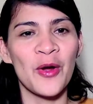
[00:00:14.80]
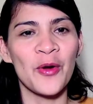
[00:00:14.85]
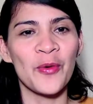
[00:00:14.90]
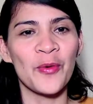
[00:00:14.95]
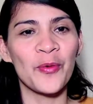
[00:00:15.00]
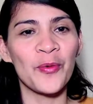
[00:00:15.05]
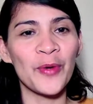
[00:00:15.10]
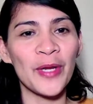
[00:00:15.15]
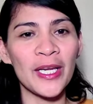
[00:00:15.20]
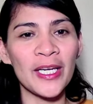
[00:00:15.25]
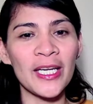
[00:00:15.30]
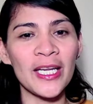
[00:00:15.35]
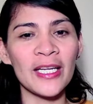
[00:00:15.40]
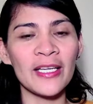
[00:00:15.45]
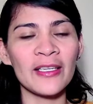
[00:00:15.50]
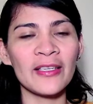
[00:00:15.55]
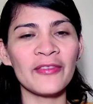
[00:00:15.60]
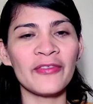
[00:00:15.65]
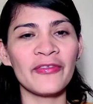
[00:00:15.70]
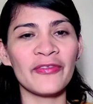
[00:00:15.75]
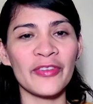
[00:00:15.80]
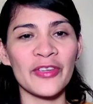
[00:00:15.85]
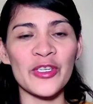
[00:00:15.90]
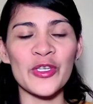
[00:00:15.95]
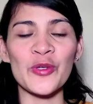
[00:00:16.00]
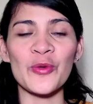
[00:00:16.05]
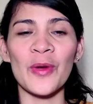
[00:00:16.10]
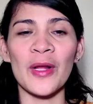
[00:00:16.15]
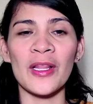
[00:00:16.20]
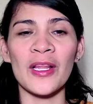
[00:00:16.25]
reading
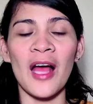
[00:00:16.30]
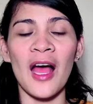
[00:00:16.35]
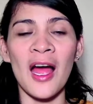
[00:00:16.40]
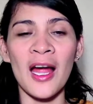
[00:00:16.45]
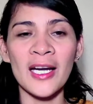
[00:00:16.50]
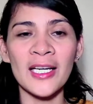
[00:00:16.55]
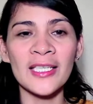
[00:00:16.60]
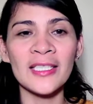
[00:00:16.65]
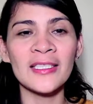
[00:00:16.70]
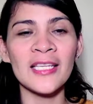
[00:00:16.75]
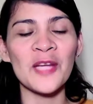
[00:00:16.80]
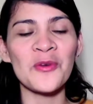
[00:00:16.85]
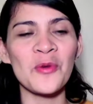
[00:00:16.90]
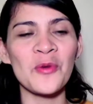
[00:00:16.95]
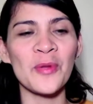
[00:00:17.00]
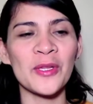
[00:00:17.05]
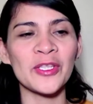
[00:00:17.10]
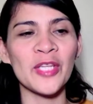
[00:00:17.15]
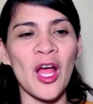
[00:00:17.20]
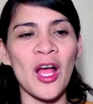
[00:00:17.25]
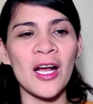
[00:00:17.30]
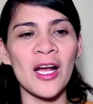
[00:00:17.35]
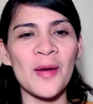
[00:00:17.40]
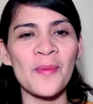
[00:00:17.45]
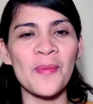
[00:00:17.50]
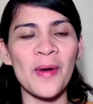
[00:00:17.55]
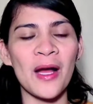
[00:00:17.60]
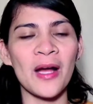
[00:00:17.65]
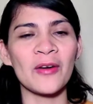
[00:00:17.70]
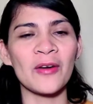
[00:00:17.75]
visual art, and we will talk
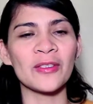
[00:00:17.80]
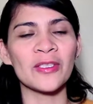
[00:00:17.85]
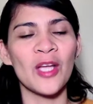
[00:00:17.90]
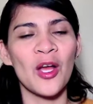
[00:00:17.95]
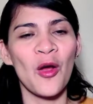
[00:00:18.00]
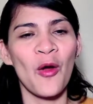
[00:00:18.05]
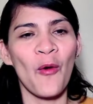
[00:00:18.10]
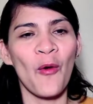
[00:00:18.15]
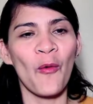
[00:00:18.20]
about